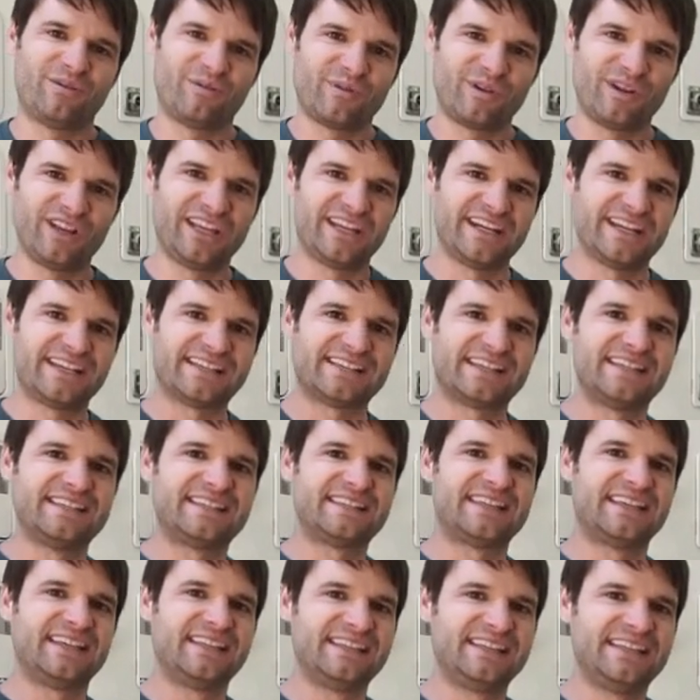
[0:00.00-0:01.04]
really
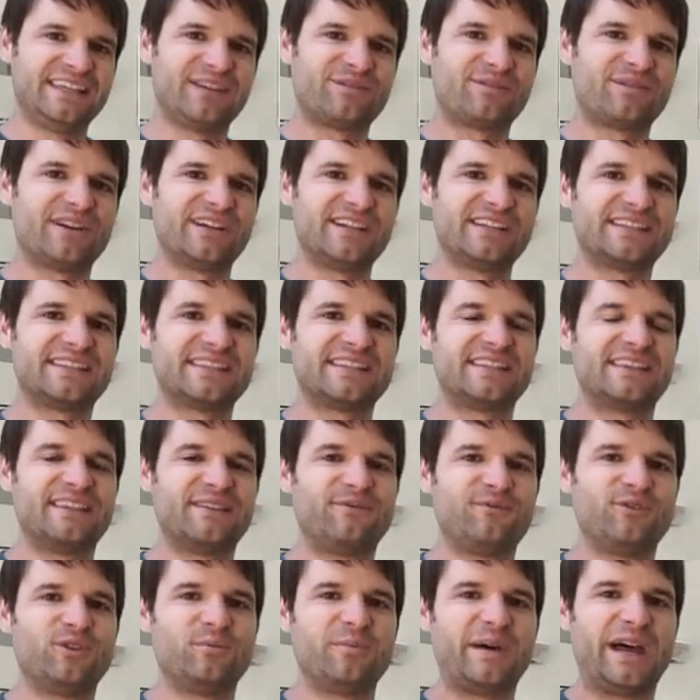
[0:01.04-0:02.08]
doesn't decrease the
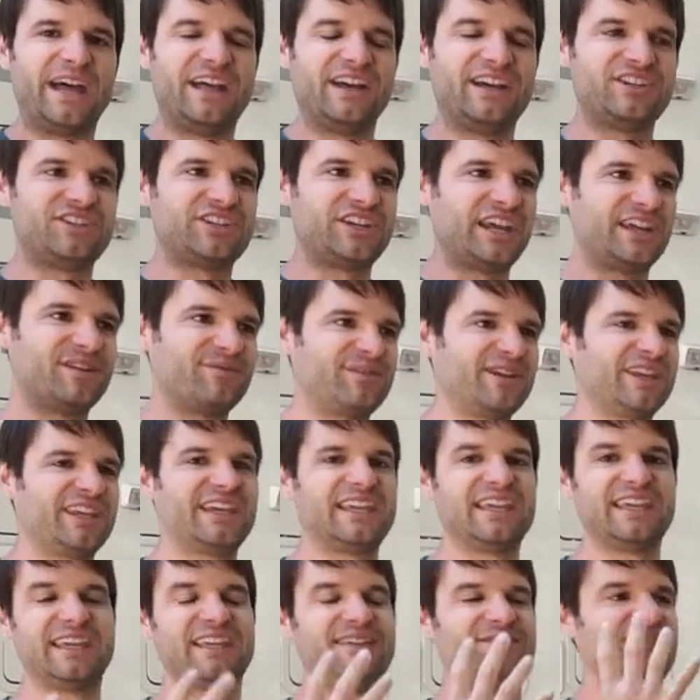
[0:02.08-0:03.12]
fuel mileage, and
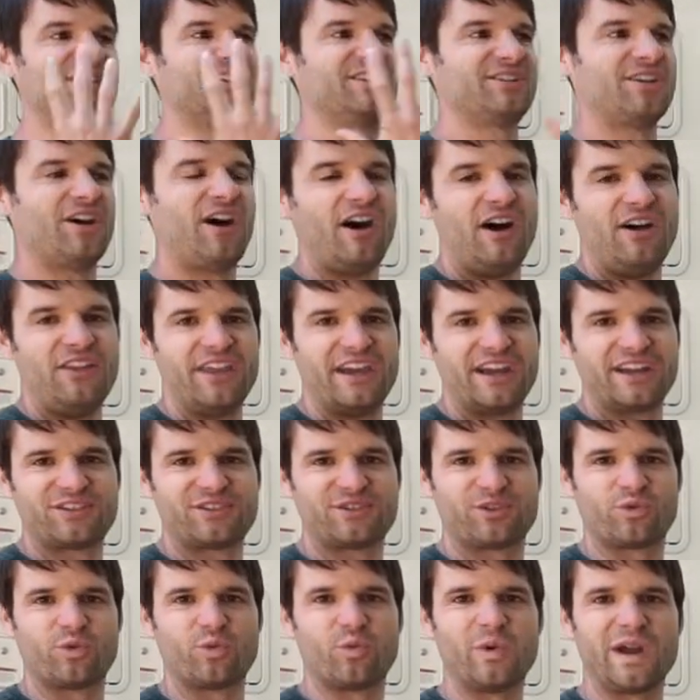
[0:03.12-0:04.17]
really even all the
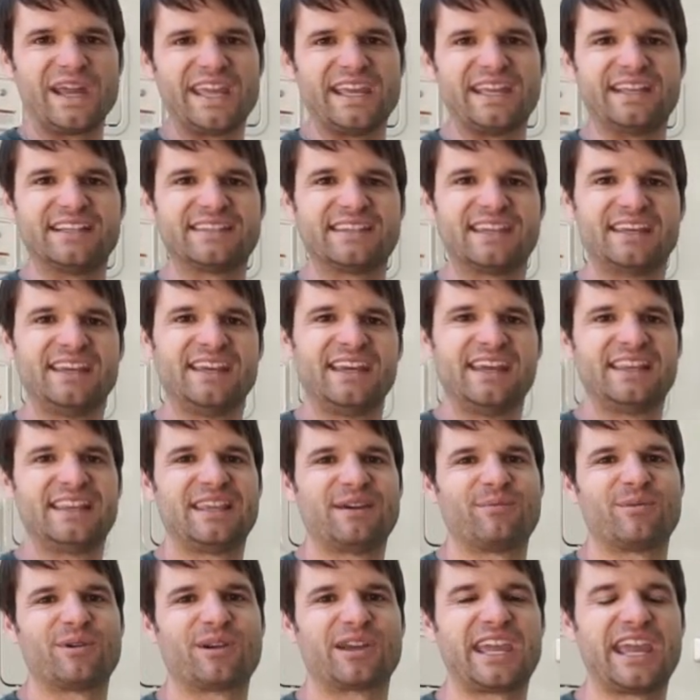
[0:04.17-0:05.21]
extra weight
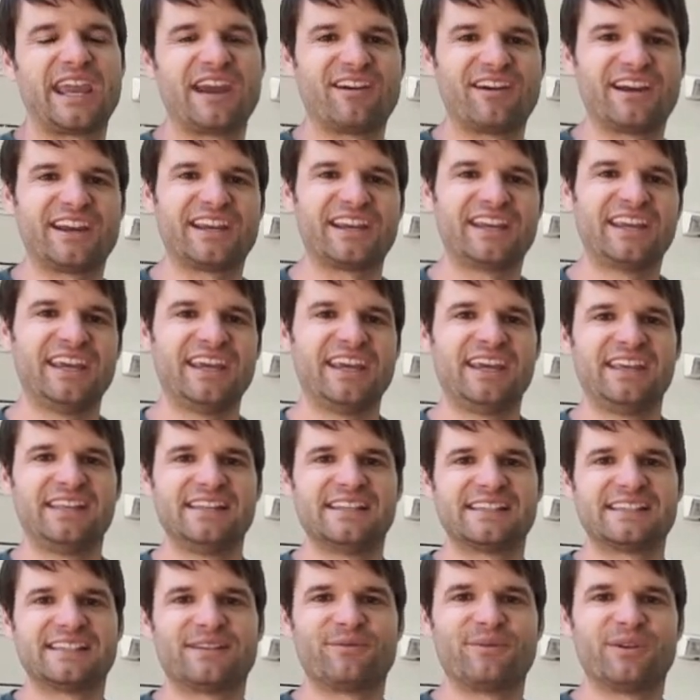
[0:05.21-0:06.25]
that we're carrying
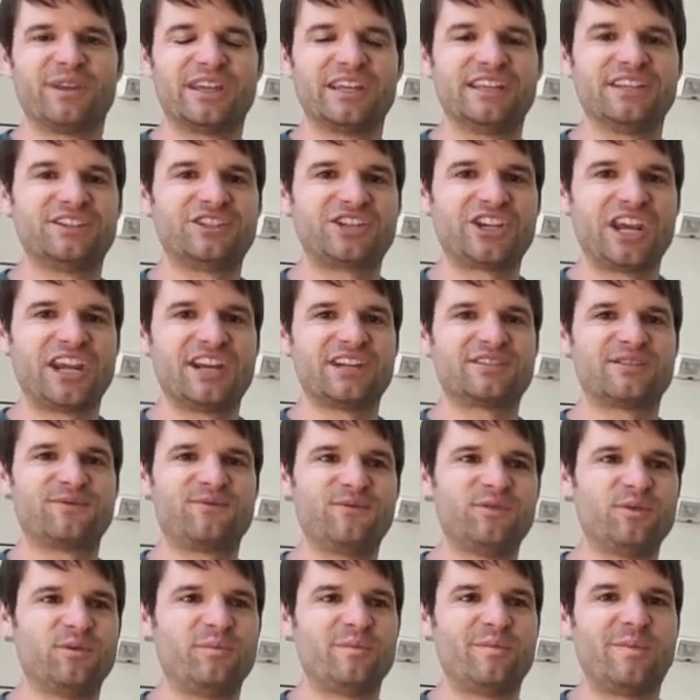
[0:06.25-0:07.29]
doesn't really change the
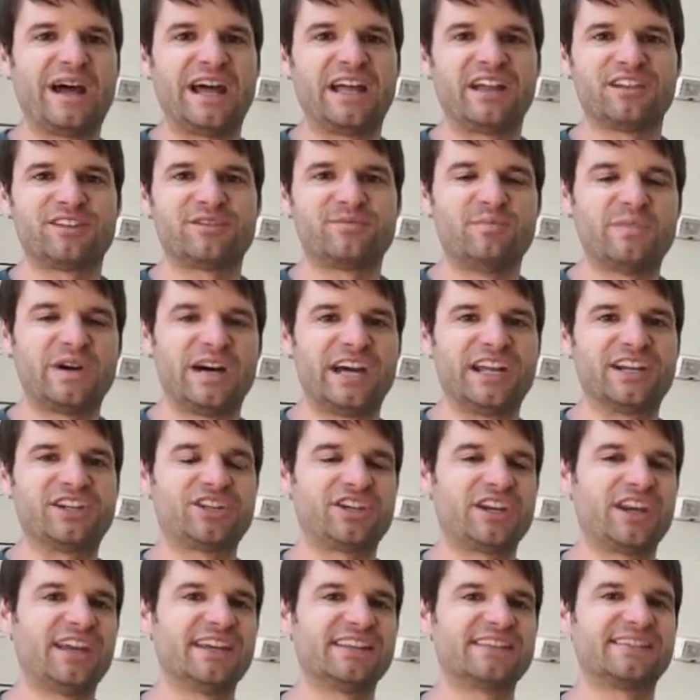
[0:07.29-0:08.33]
fuel mileage
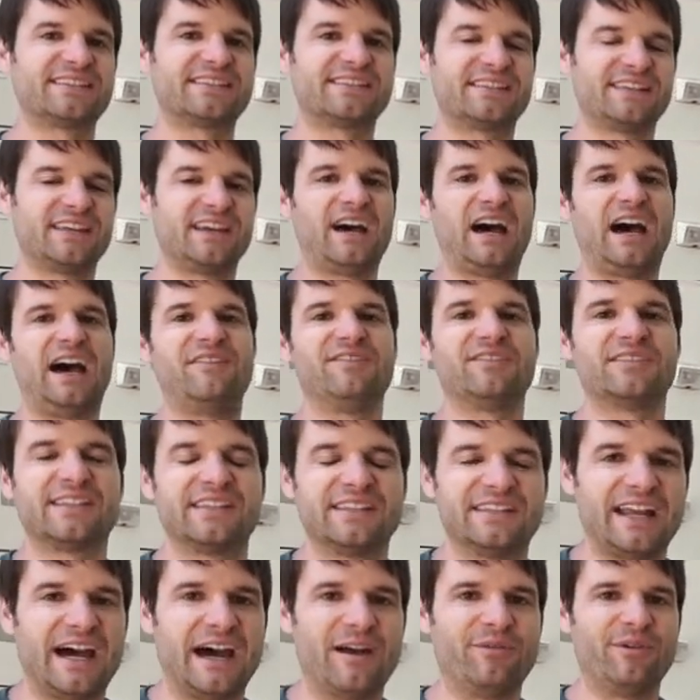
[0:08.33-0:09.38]
much. It's
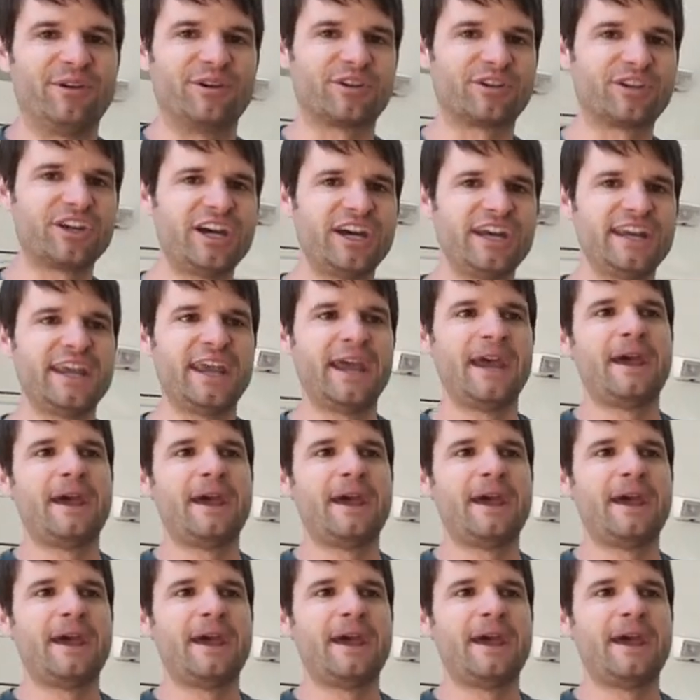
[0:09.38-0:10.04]
obviously not real good,